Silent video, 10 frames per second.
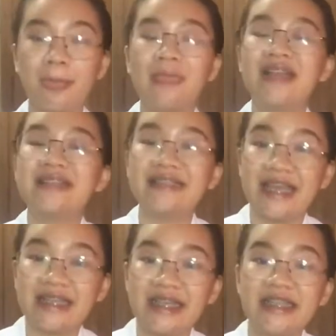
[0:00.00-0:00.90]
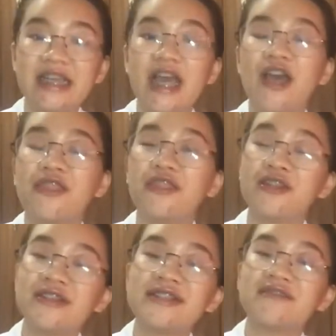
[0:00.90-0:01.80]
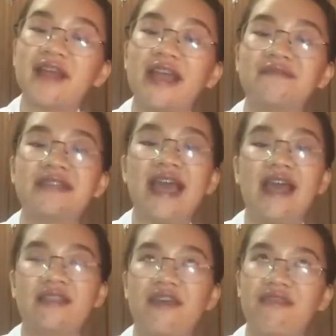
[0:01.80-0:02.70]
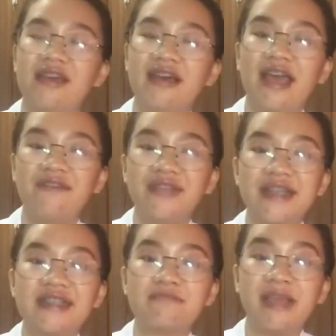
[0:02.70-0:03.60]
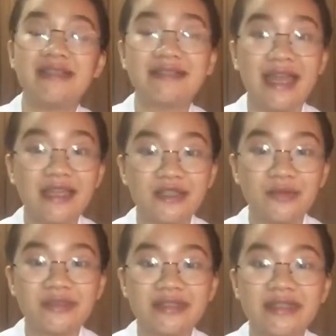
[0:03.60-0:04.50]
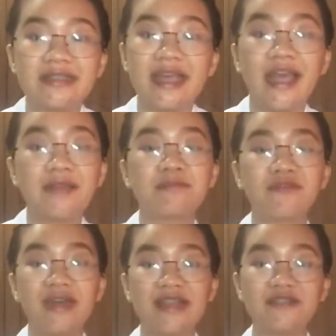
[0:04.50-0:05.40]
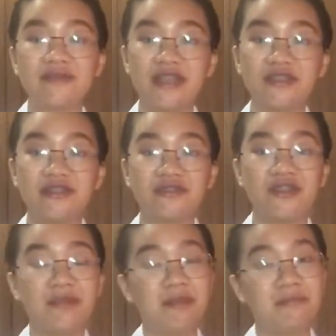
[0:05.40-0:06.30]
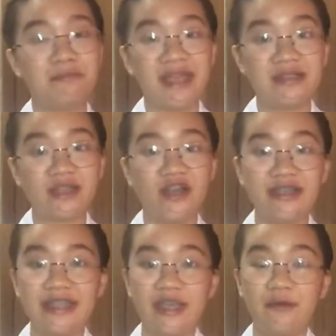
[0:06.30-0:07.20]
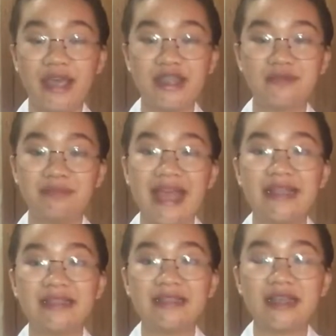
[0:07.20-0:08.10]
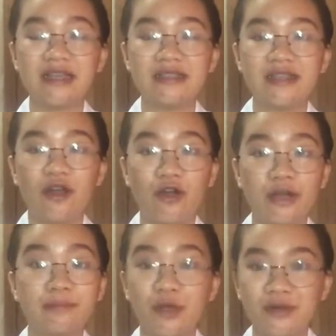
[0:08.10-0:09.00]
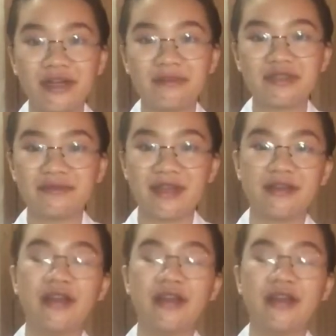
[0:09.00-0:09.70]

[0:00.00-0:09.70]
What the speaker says: Second, the nurse arrives at the evidence-based diagnosis and provides rational treatment based on DOH plan or programs rather.